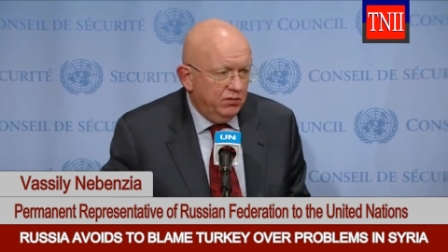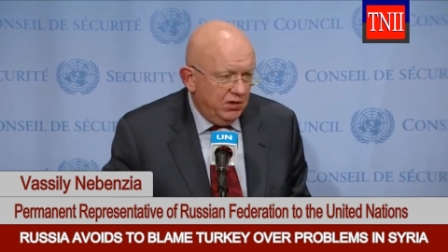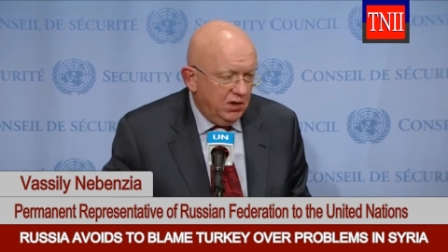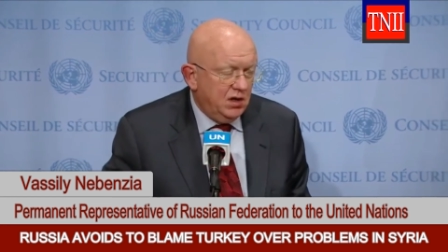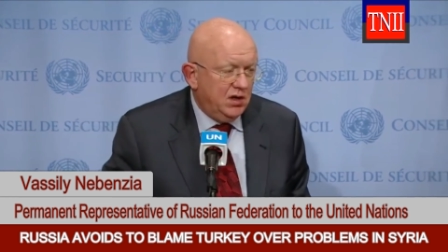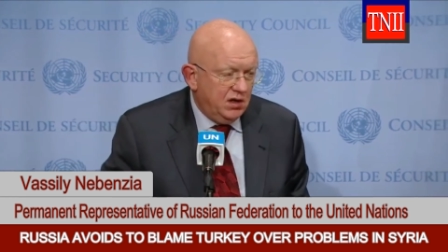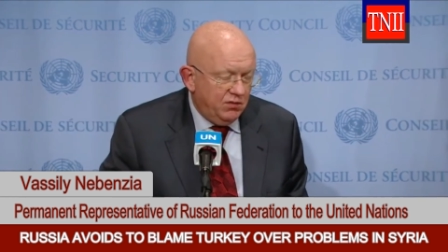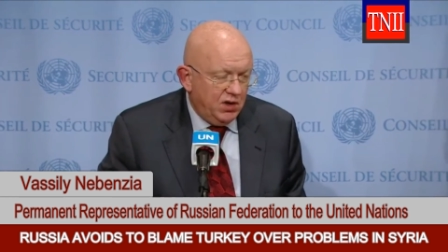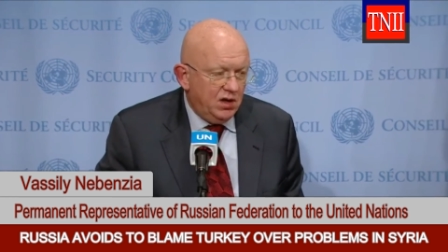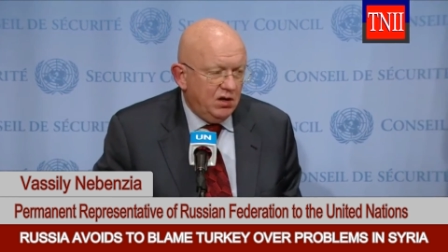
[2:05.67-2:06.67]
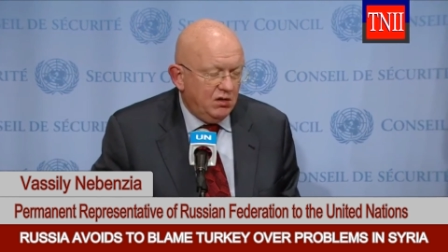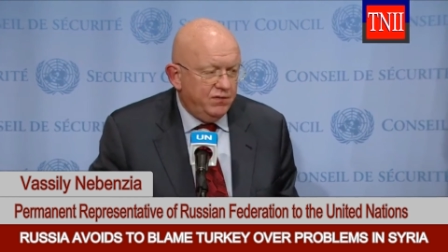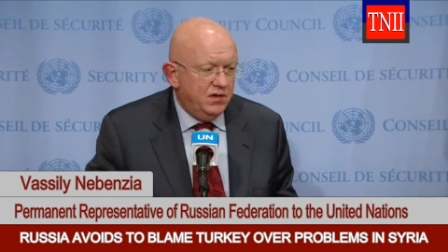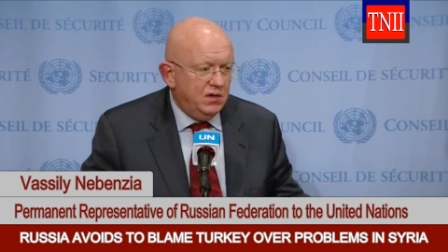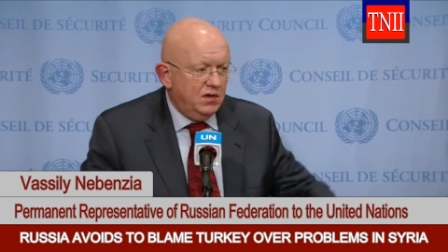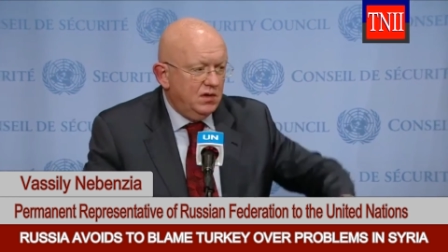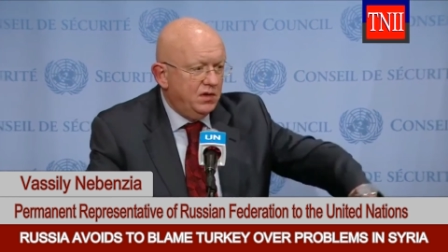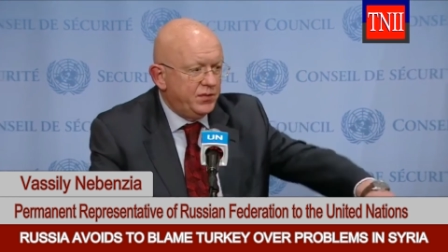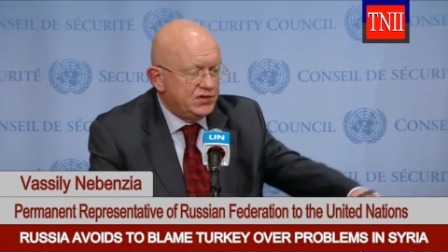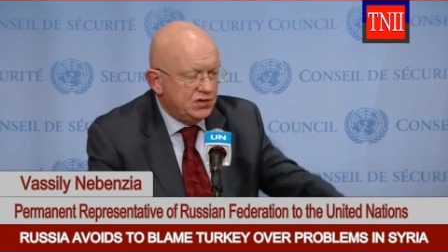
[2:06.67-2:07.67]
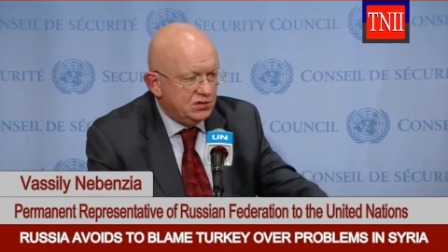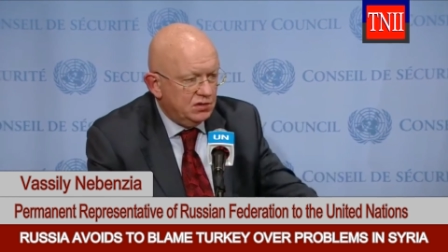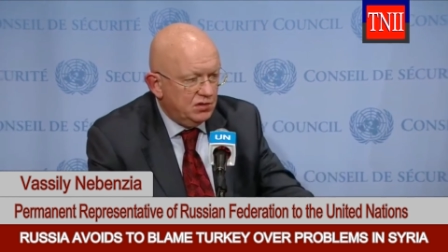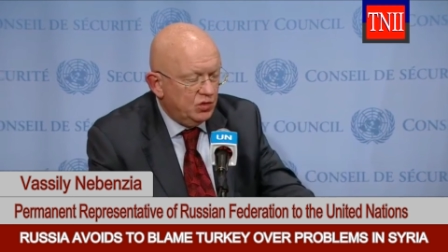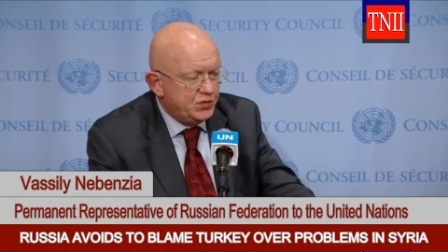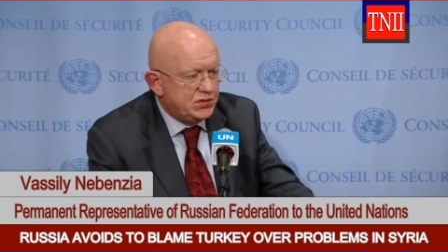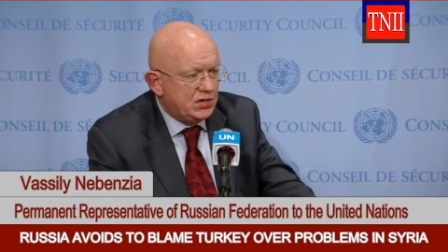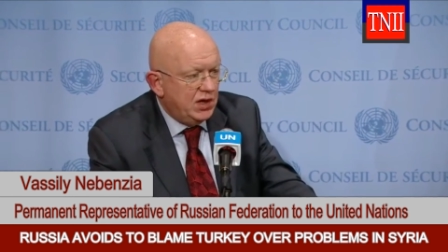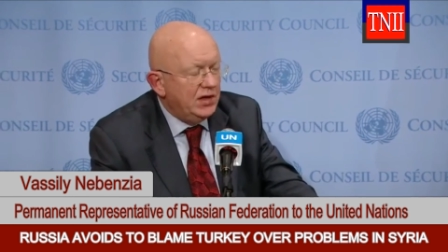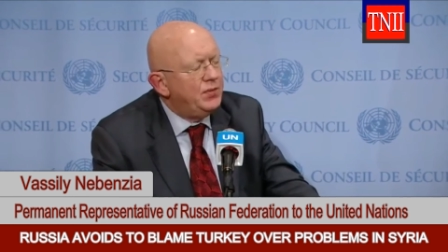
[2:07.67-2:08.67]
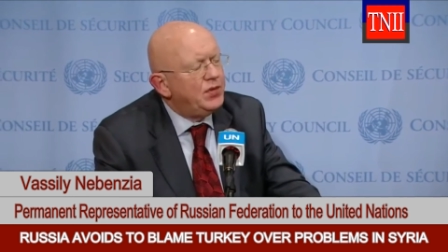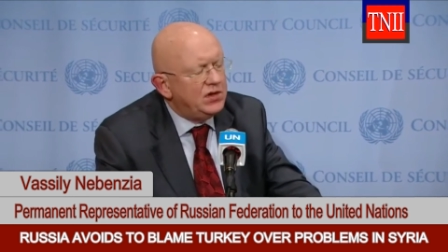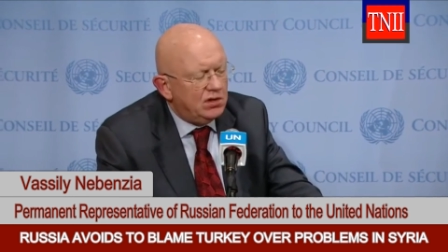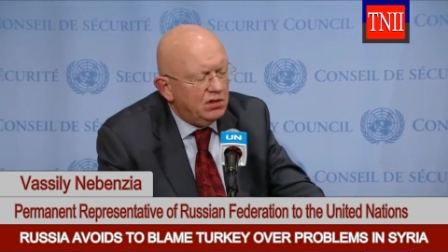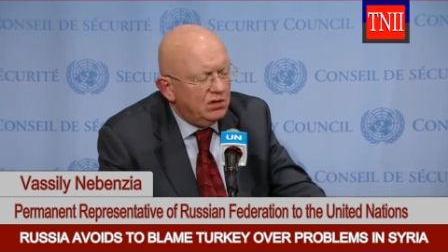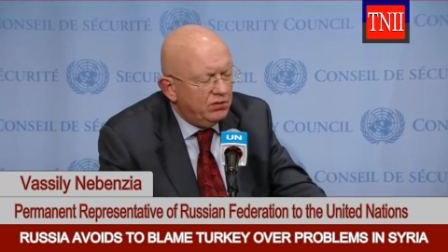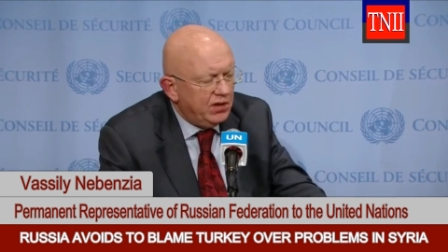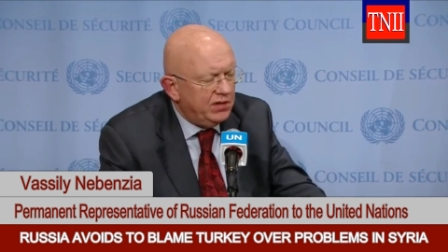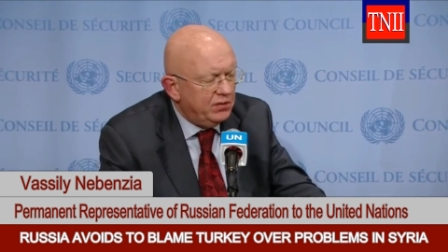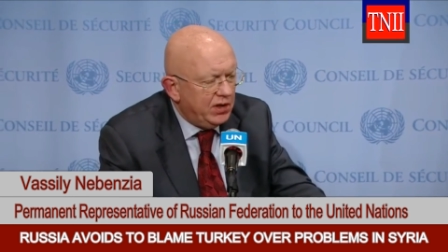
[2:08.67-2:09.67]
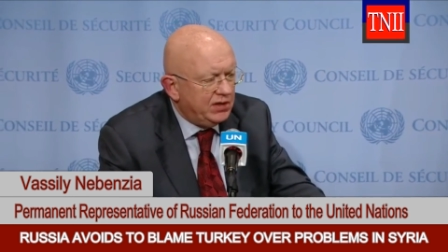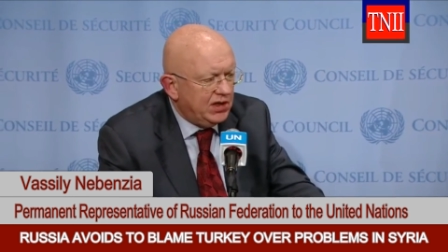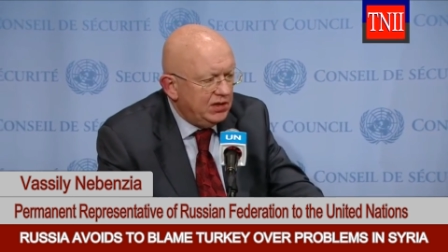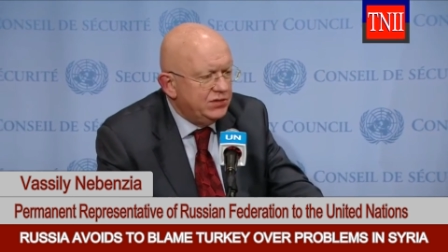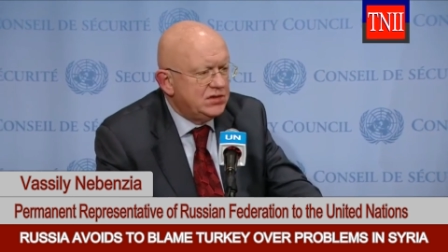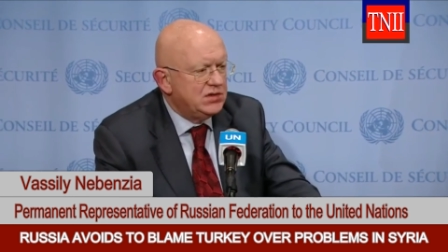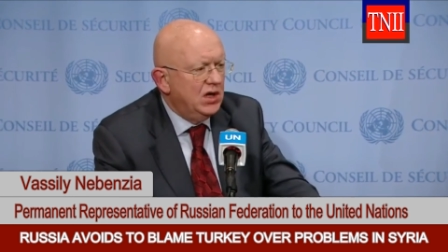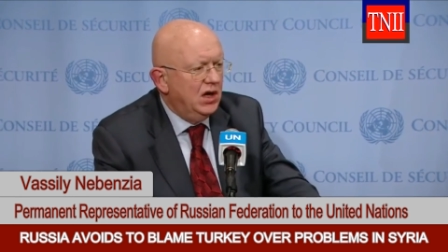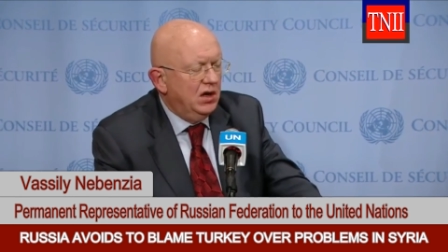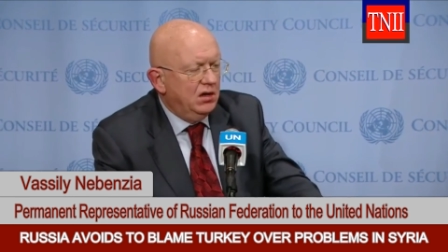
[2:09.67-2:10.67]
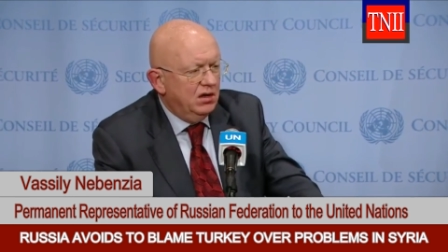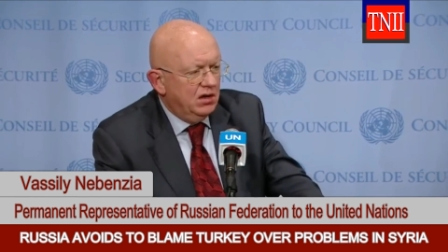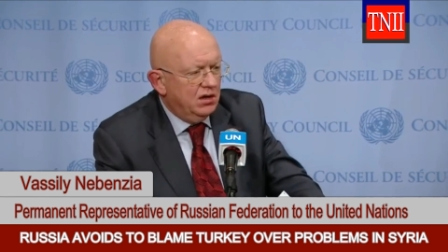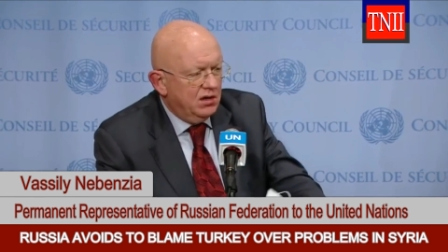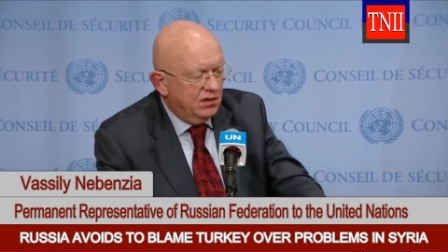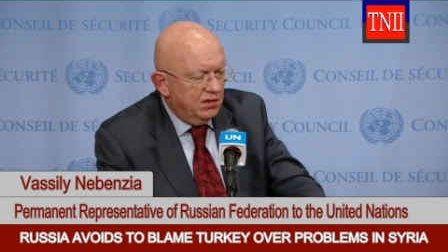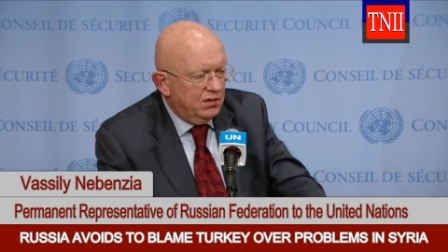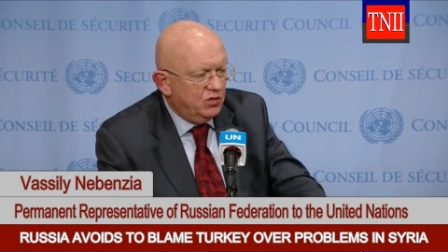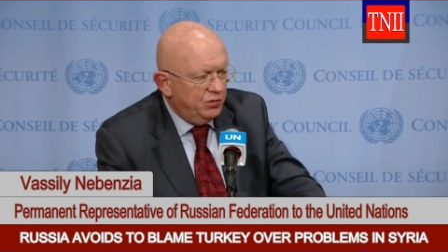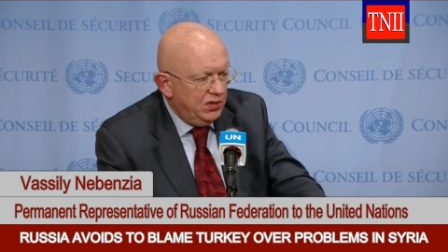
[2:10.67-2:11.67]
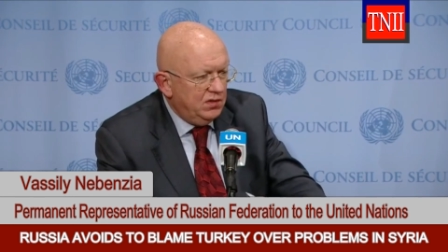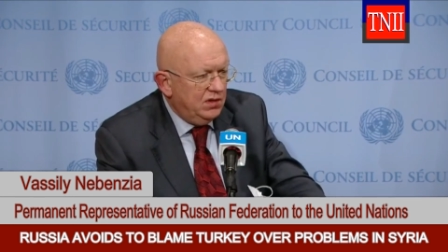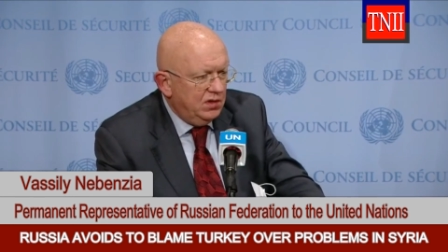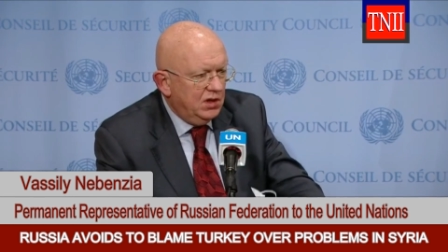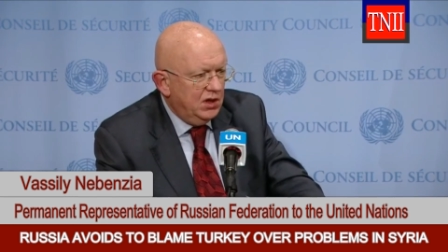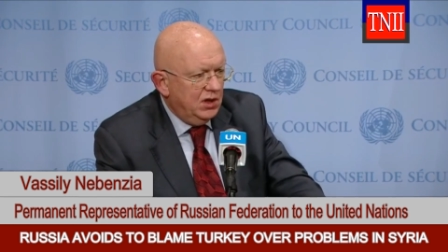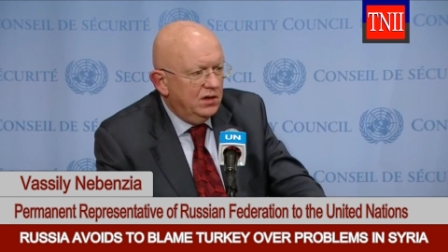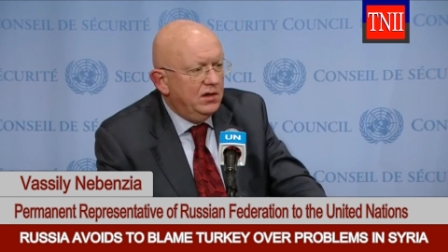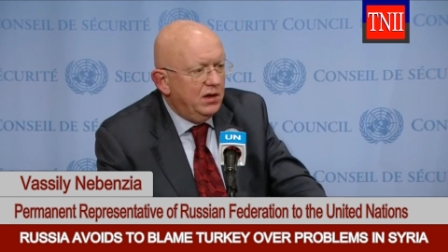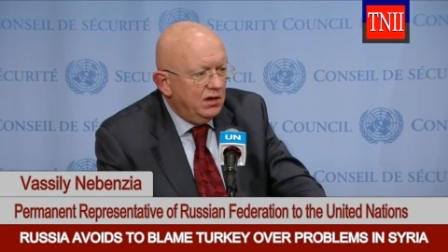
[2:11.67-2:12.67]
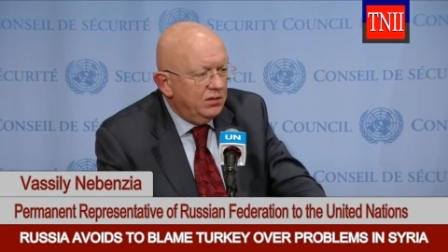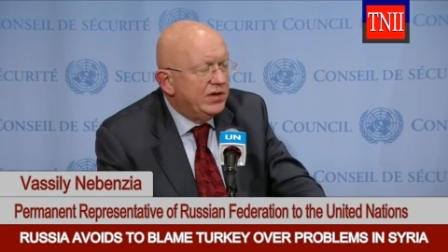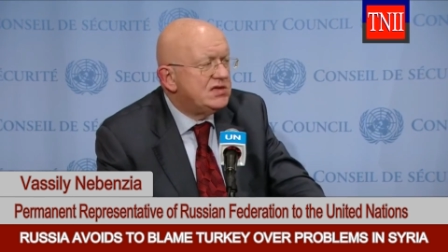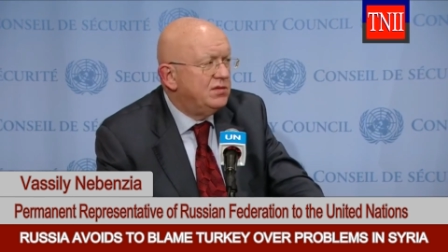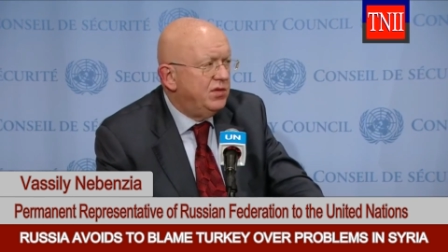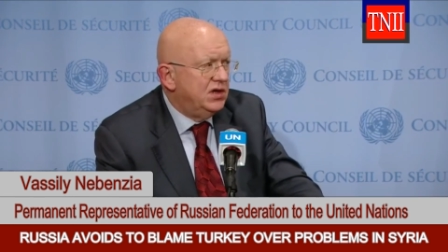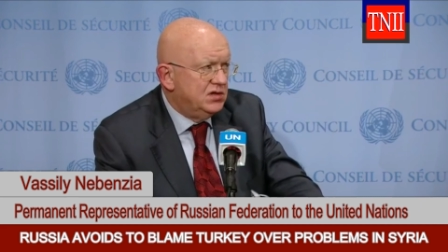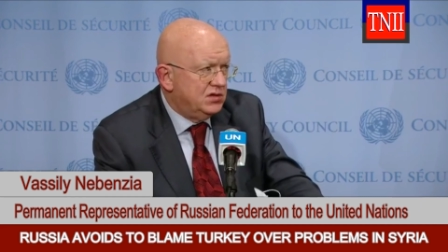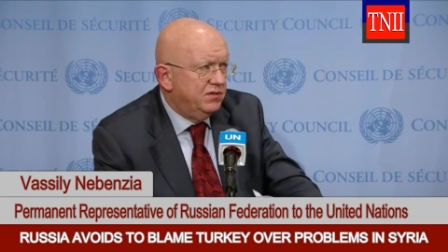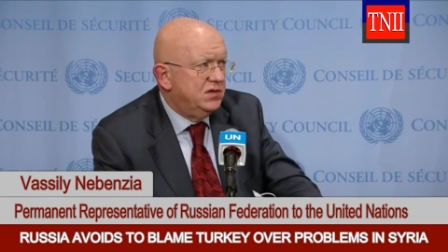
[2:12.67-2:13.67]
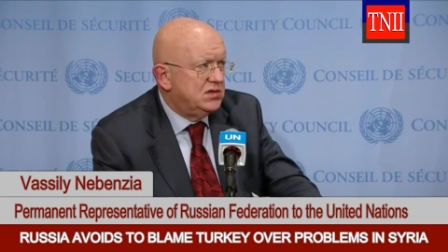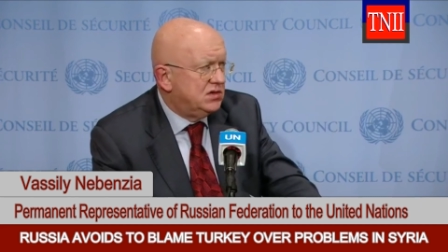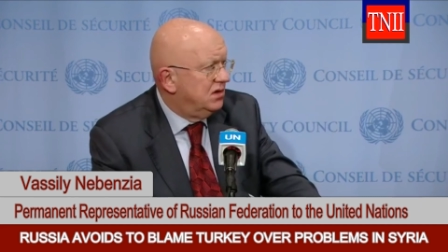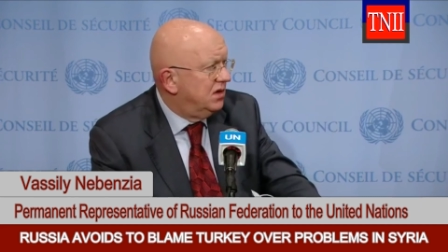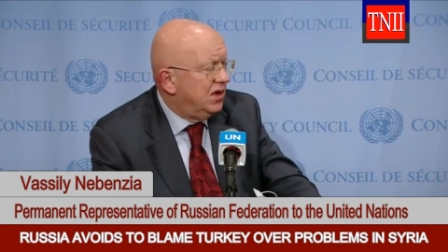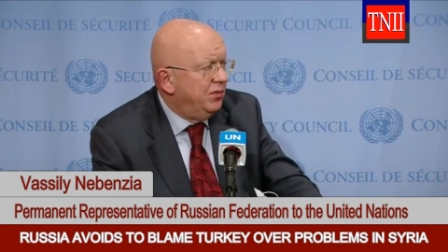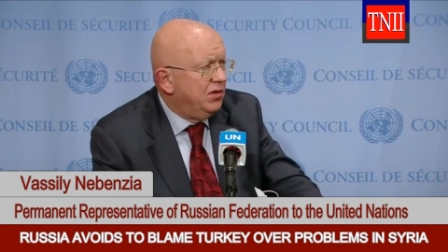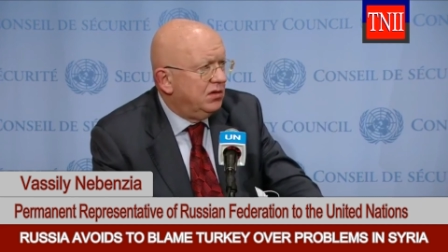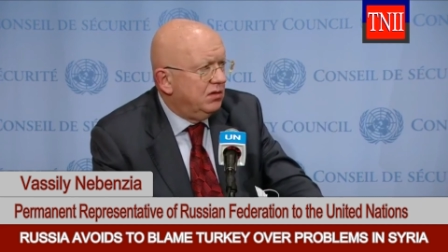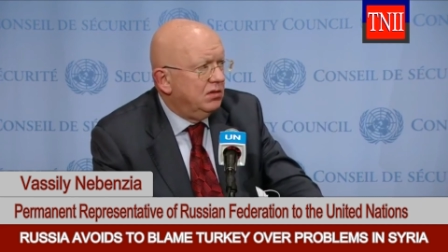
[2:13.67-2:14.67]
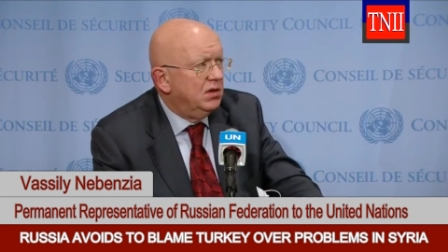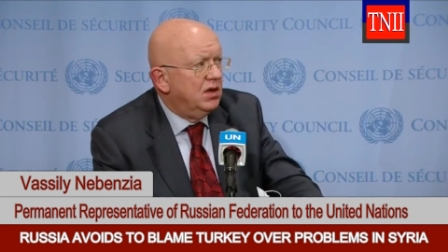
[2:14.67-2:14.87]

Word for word: We are aware of the opposition groups, and in particular on the White Helmets, to be the real masterminds of these chemical